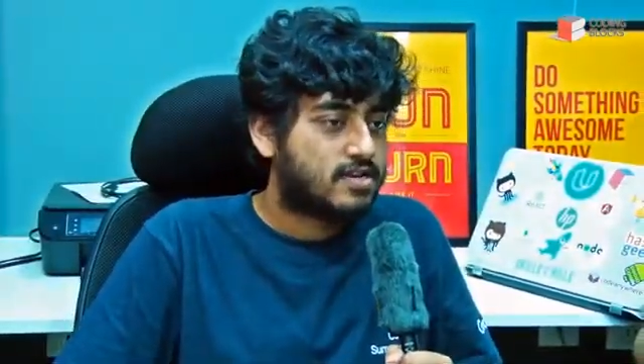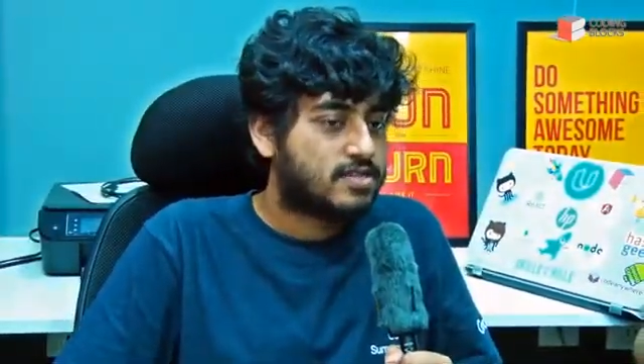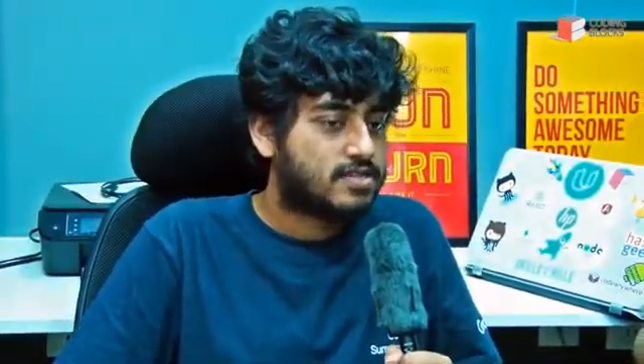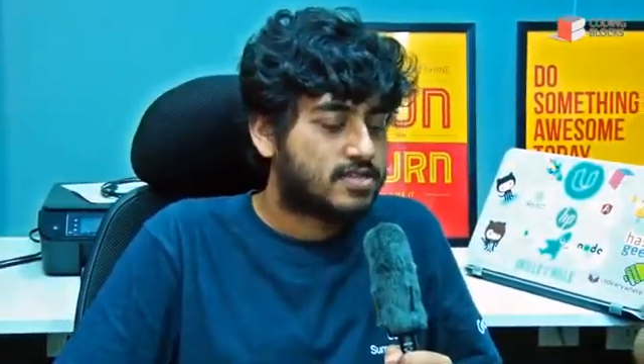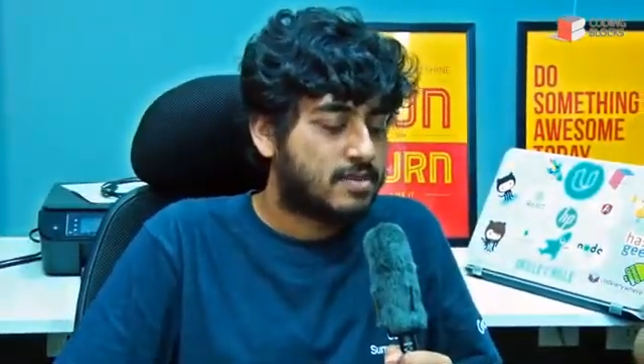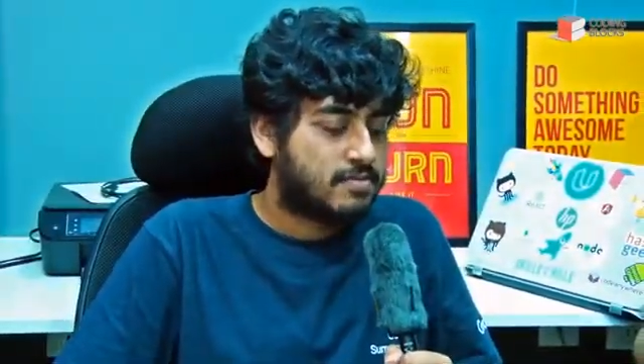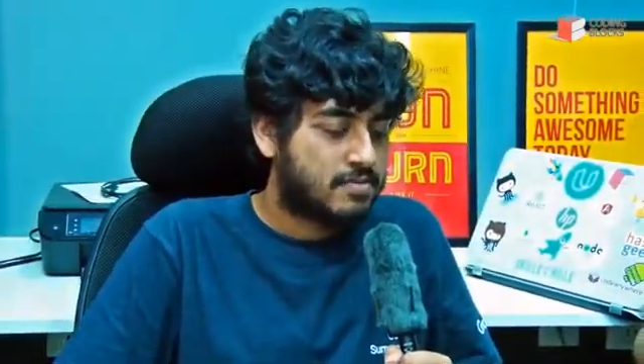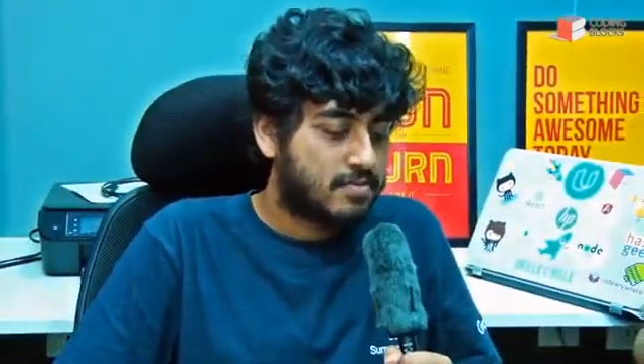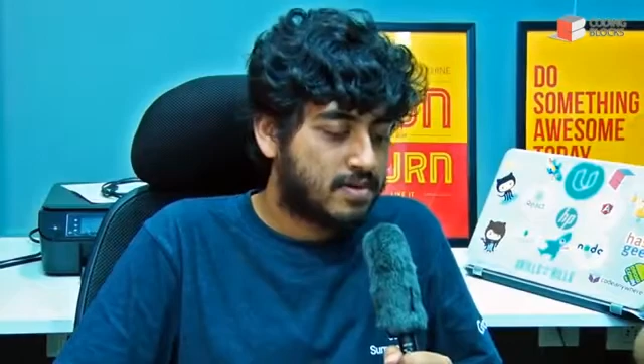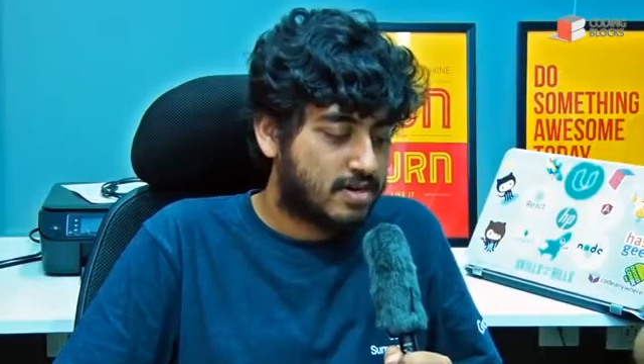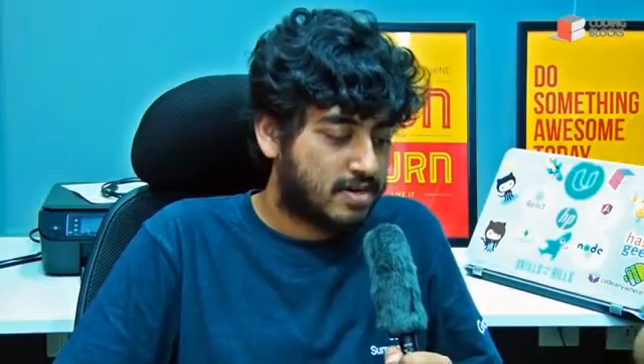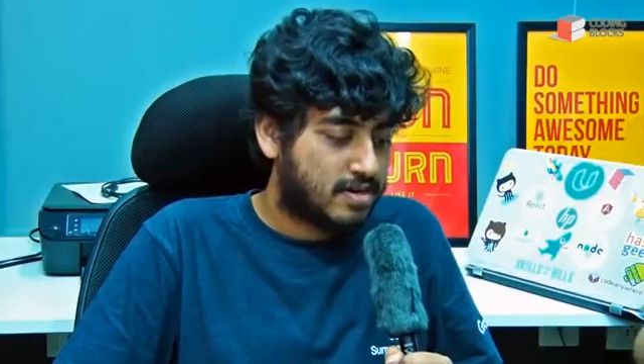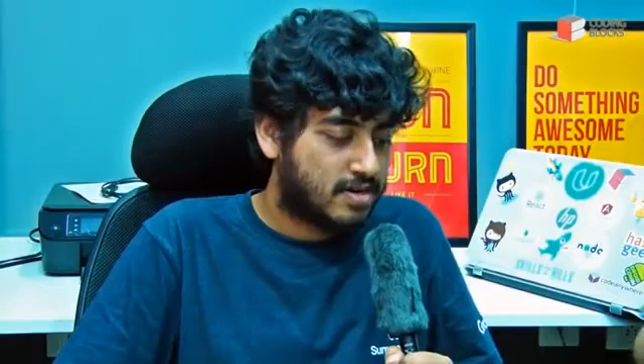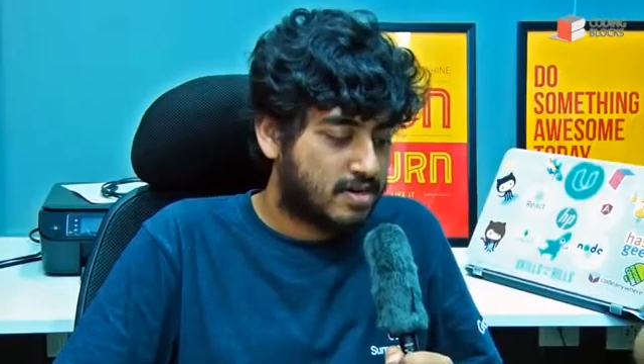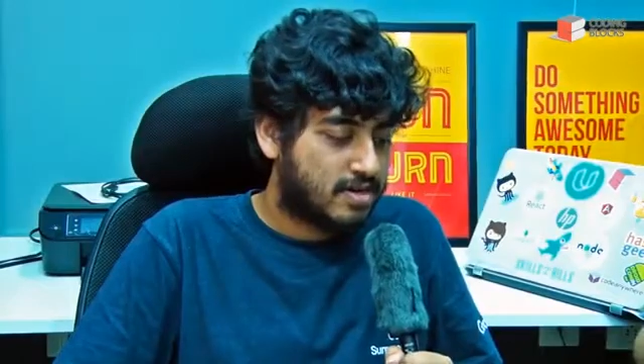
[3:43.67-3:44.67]
Some
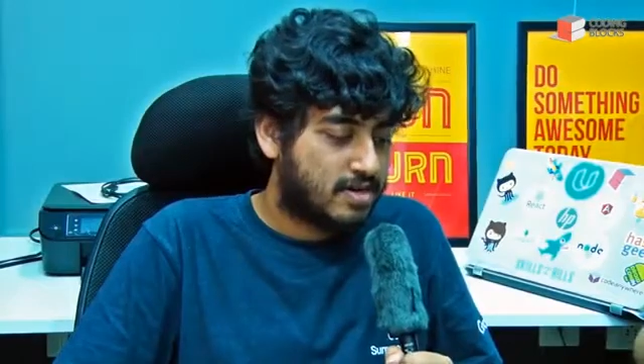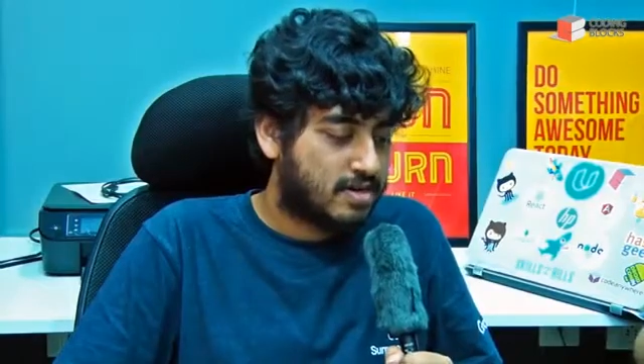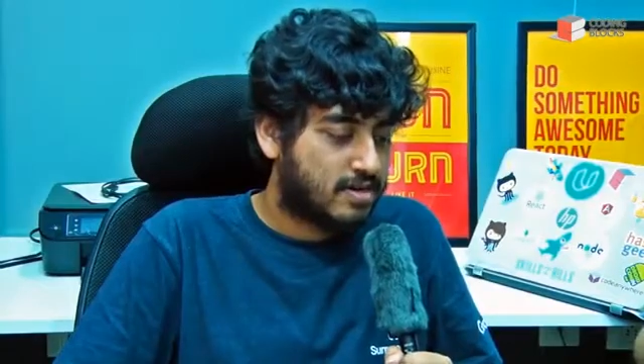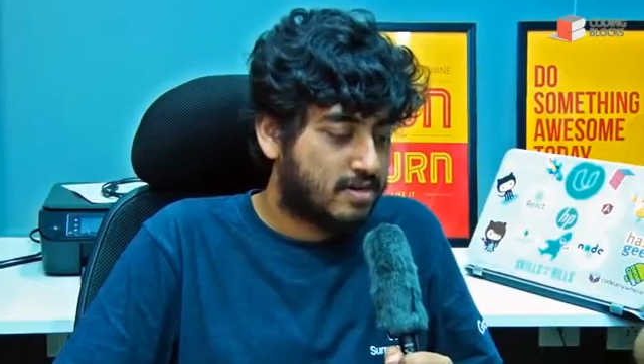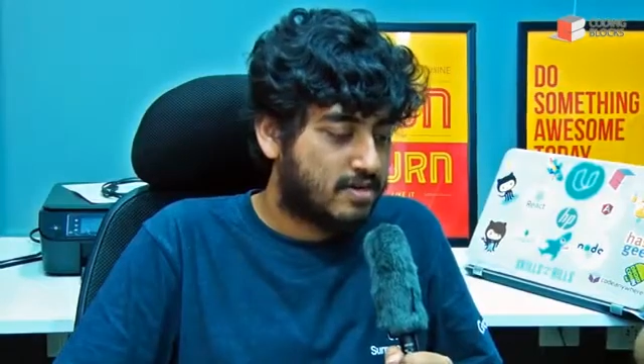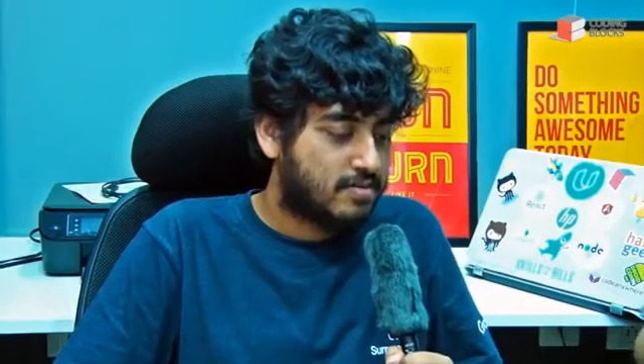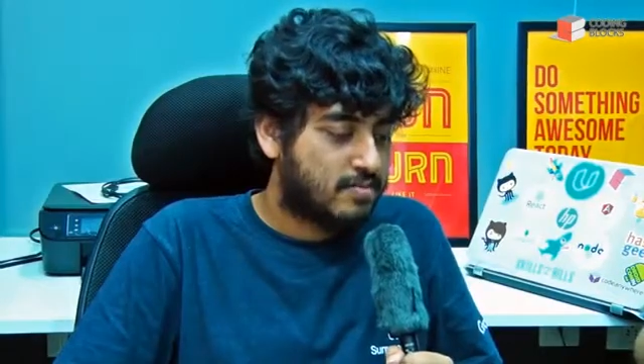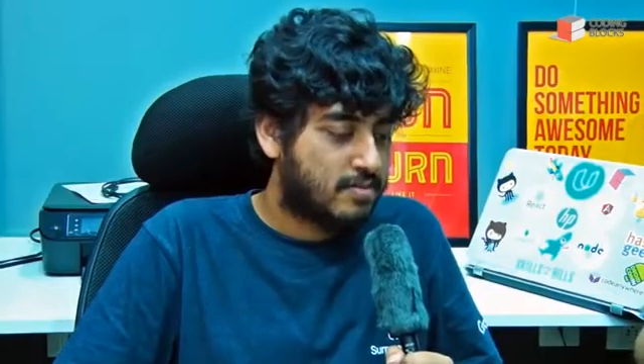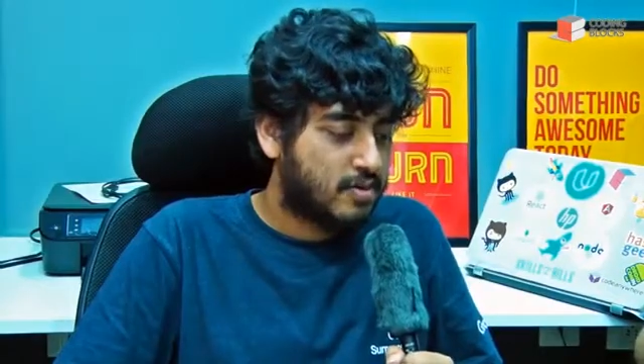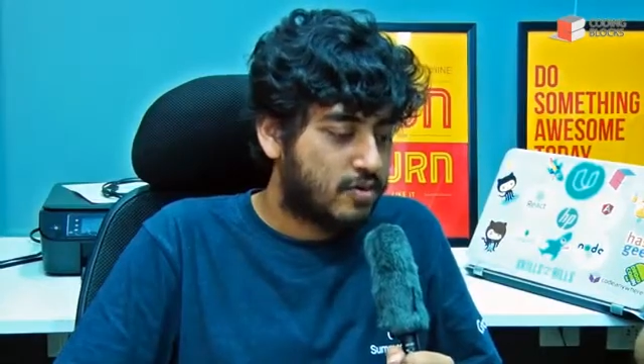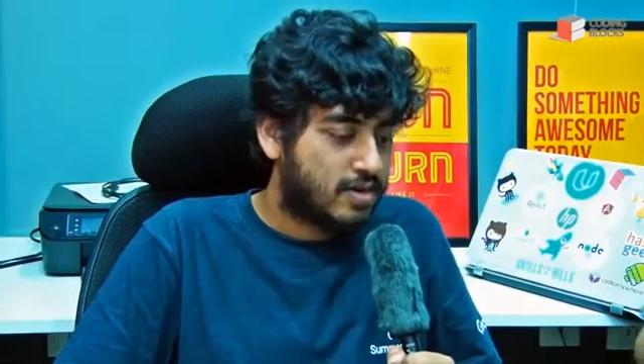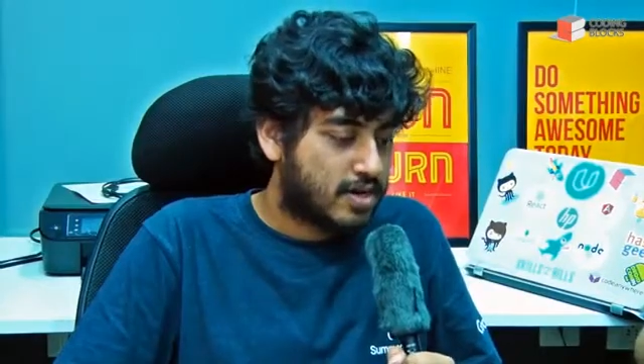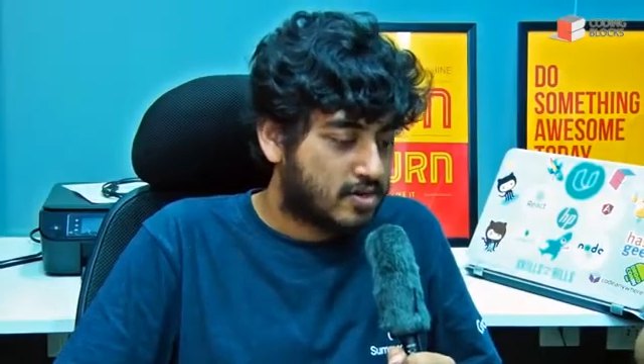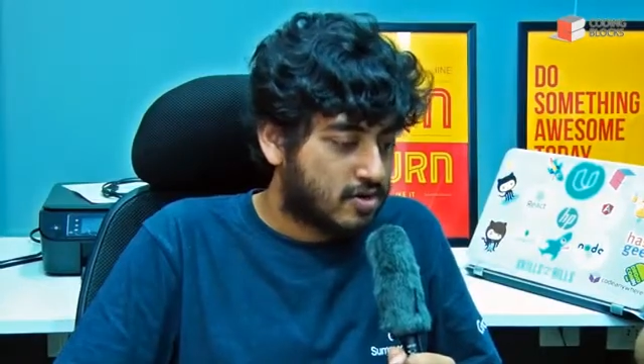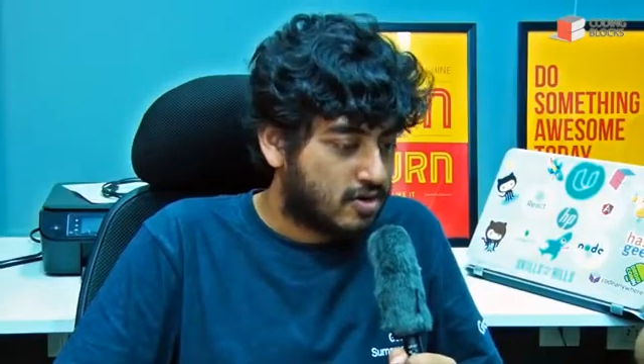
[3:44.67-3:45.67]
new
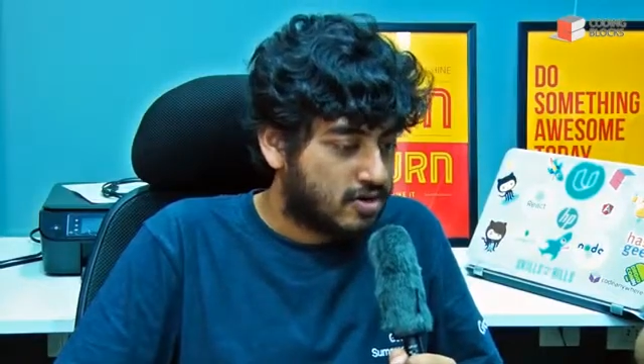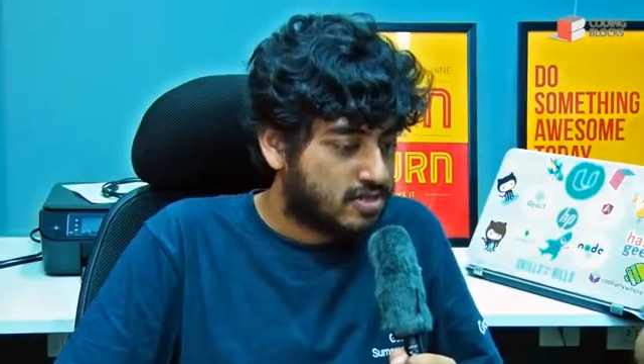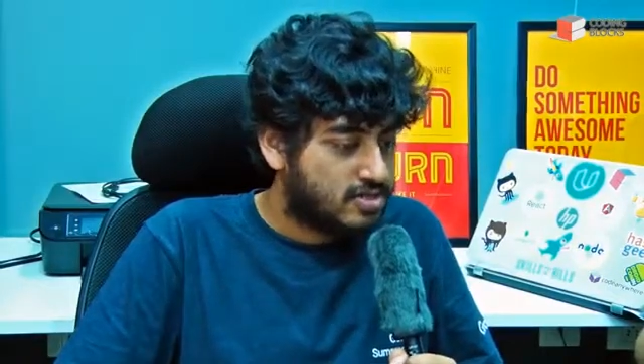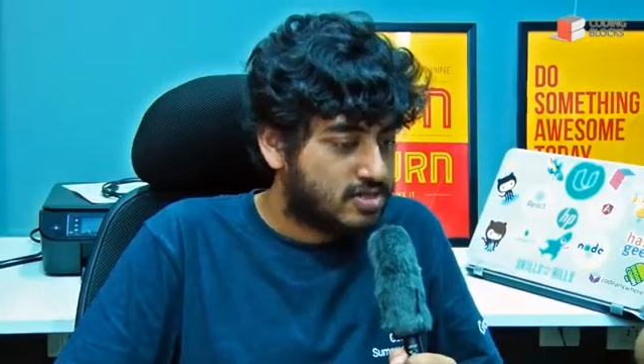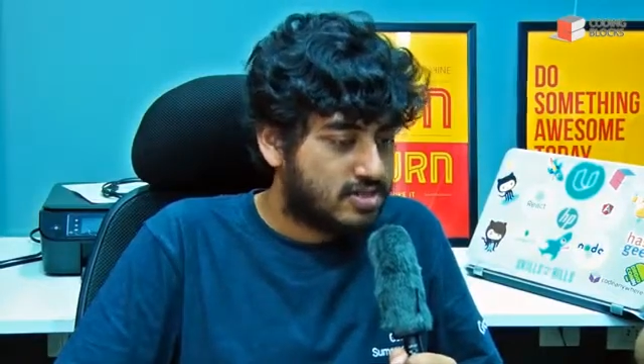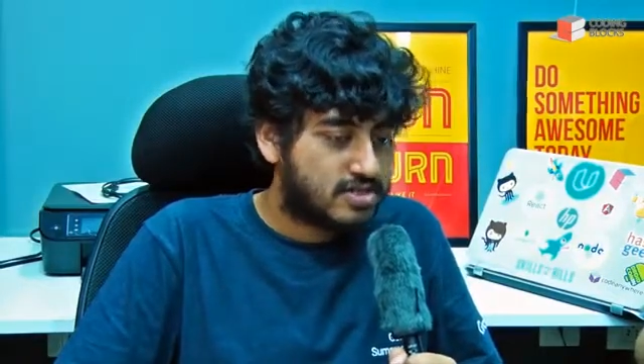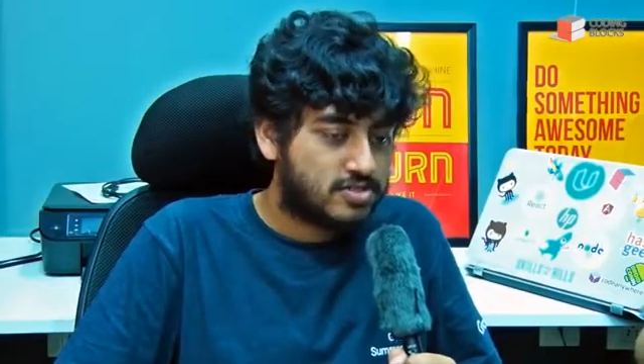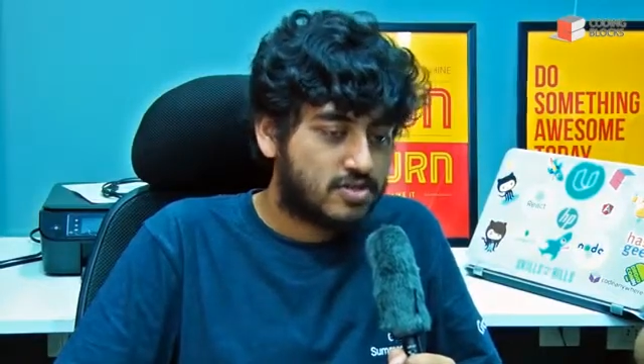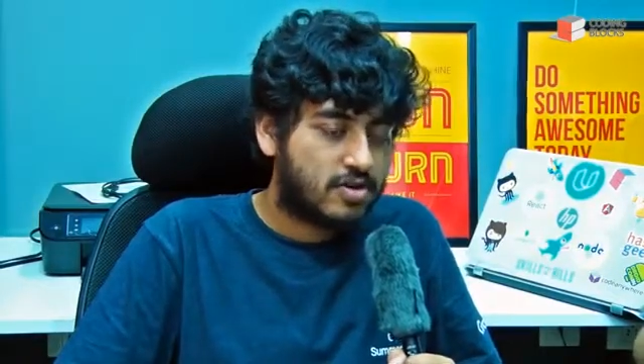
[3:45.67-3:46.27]
technologies